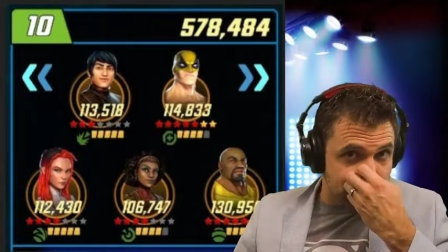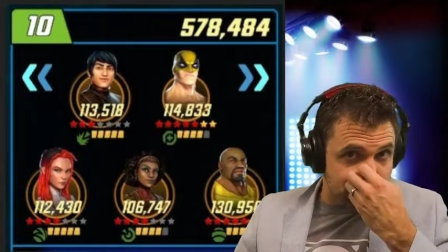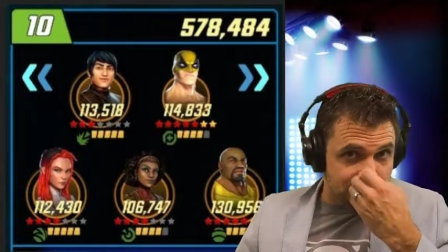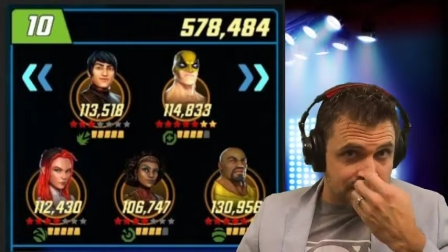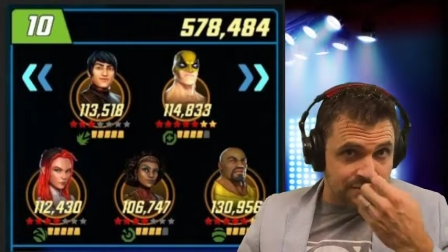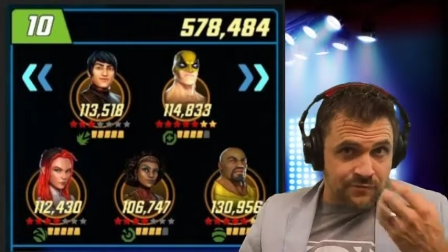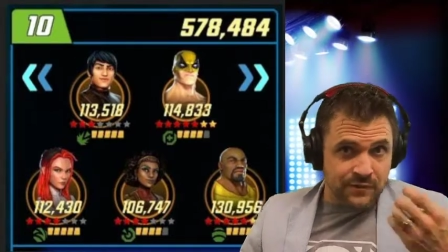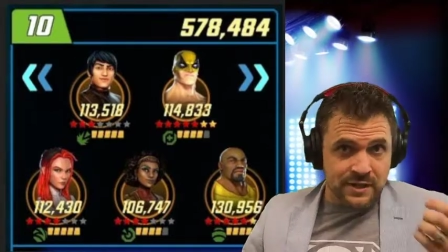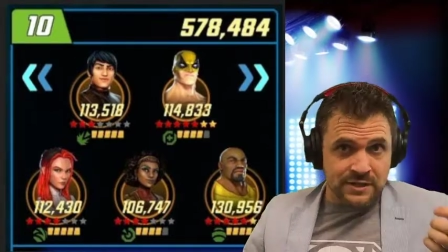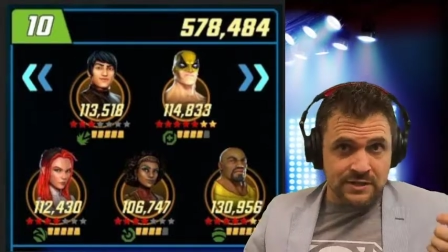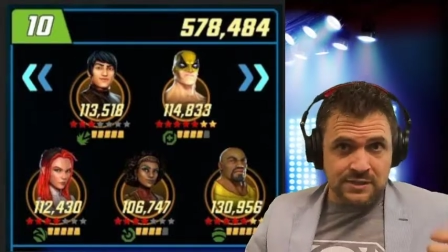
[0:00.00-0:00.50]

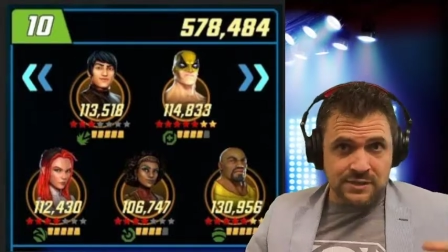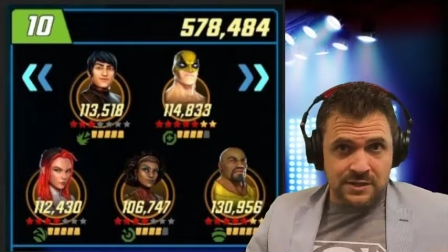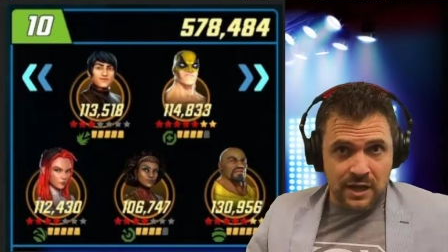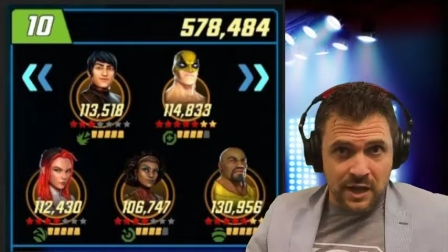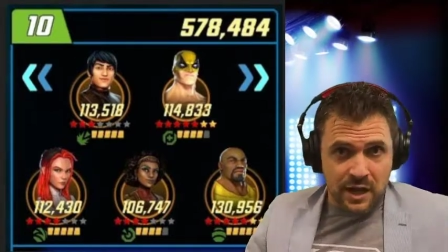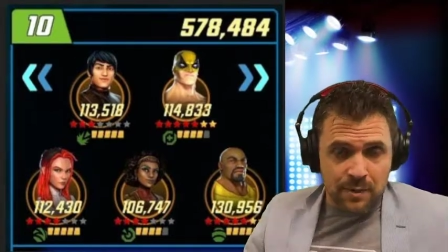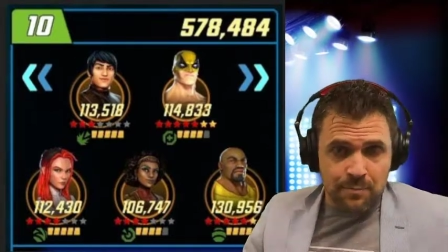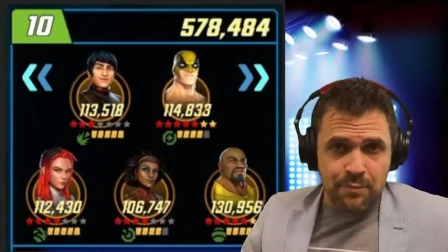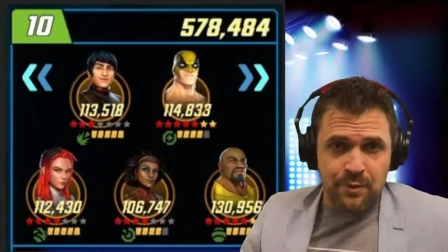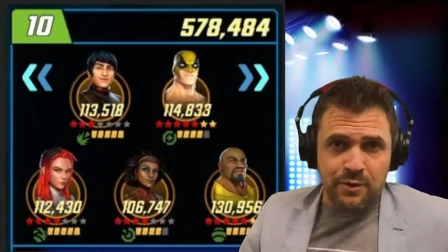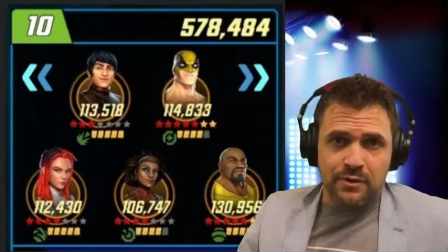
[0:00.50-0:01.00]
Defense
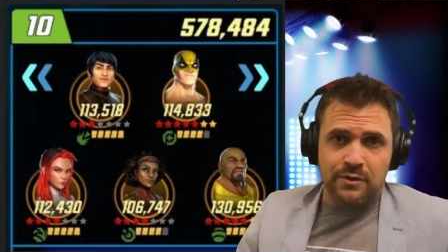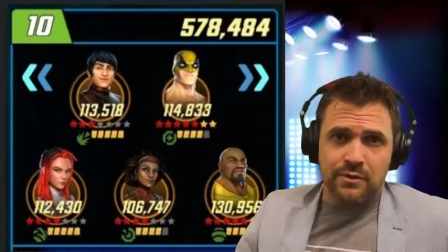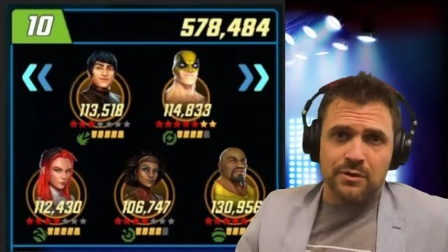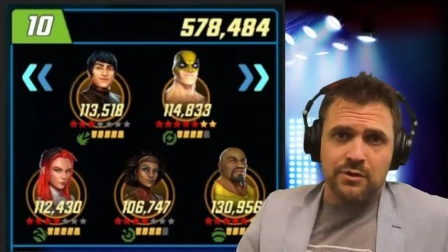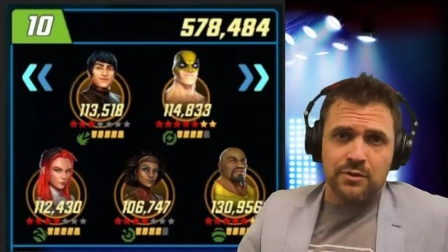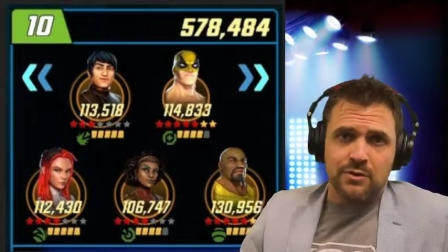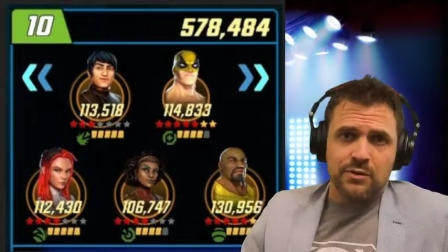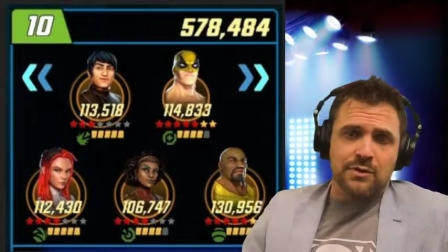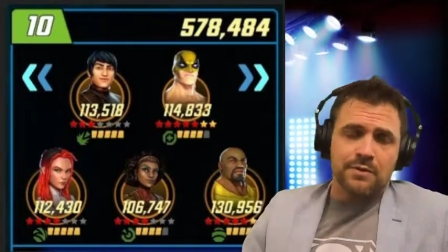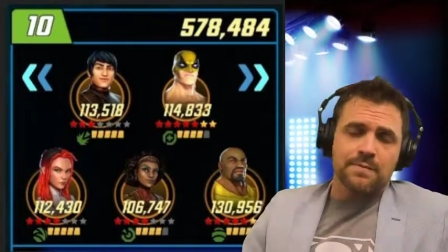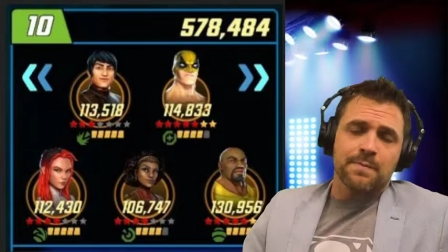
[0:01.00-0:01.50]
Up
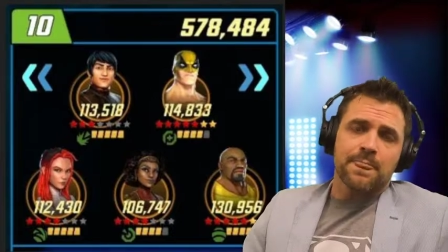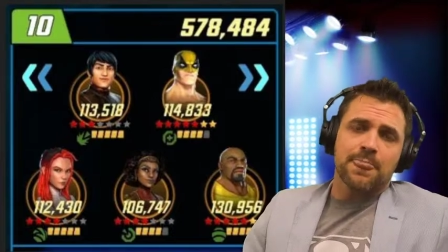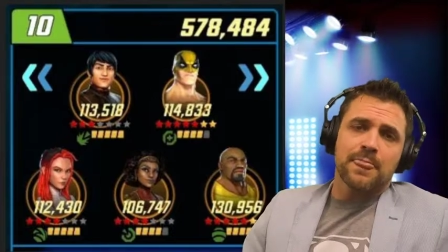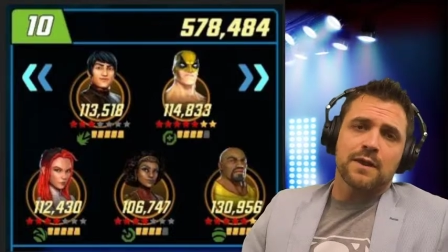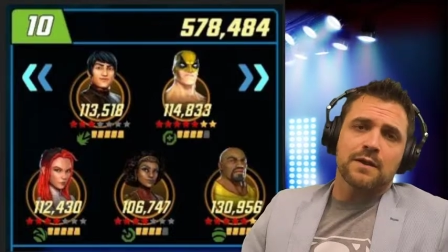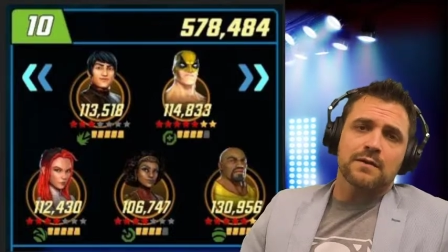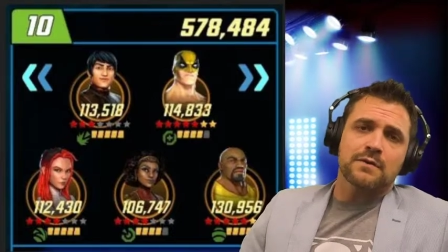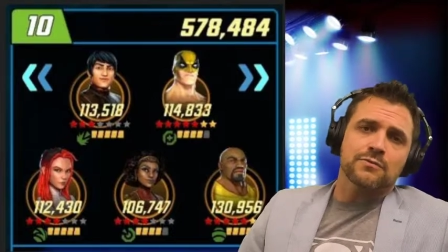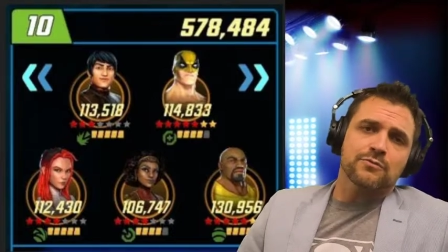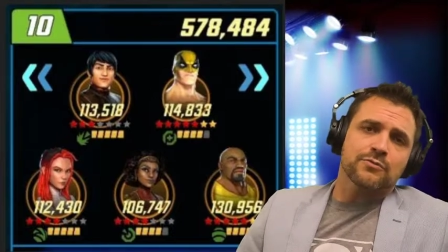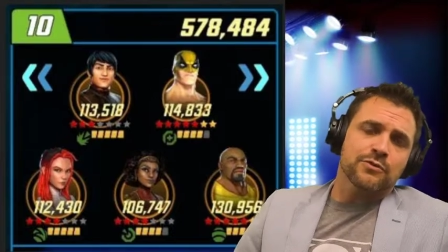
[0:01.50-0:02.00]

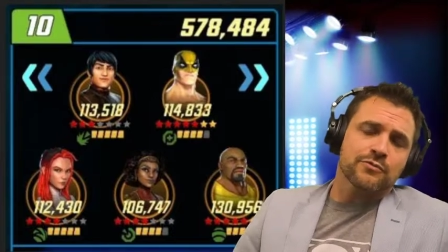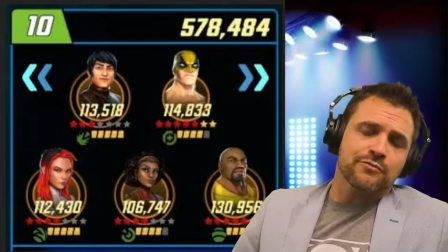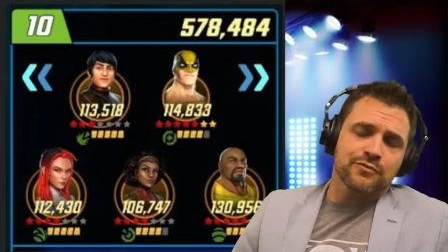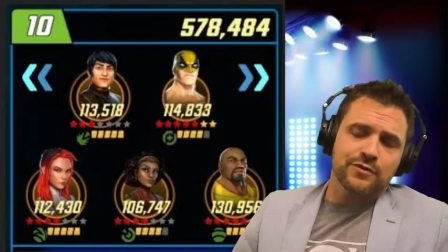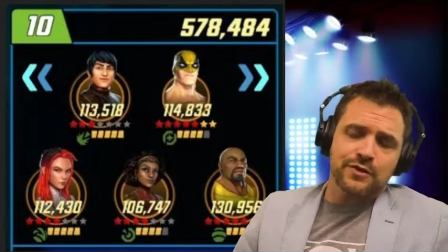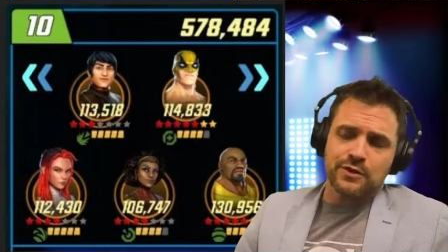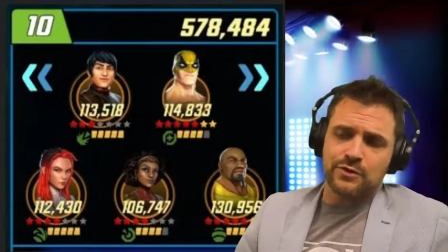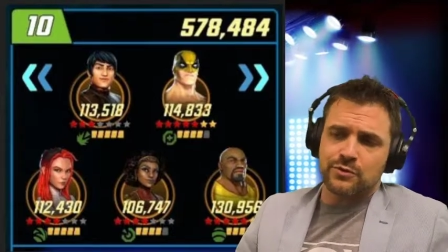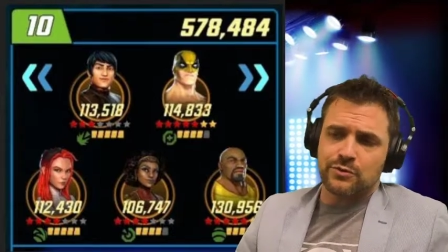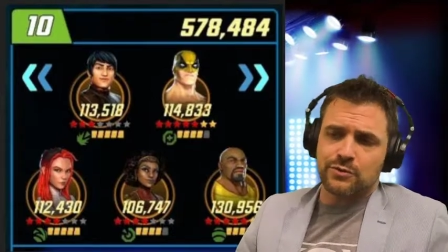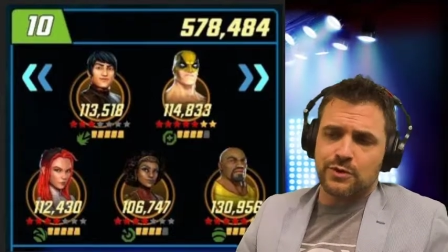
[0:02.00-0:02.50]

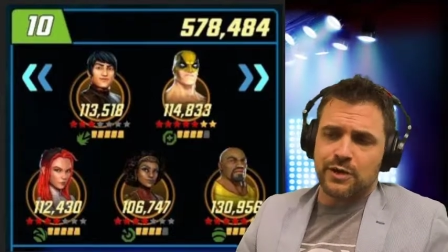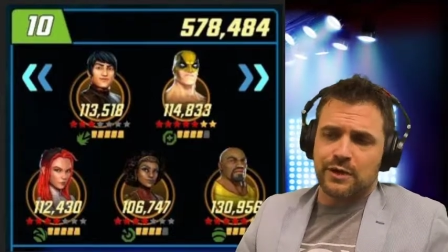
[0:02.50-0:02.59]
review.